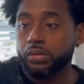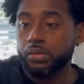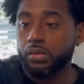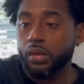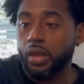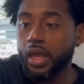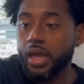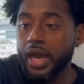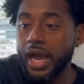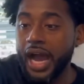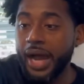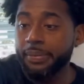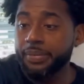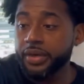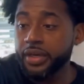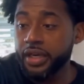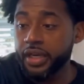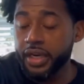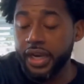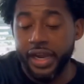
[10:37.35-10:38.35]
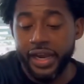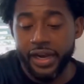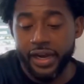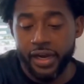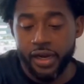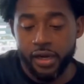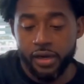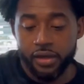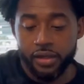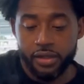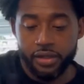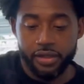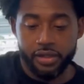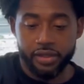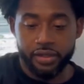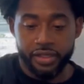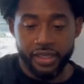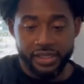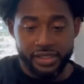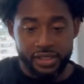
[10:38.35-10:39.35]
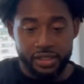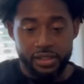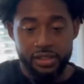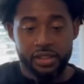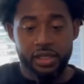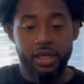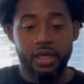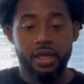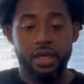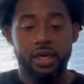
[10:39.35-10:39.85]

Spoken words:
I'm good here. This is done.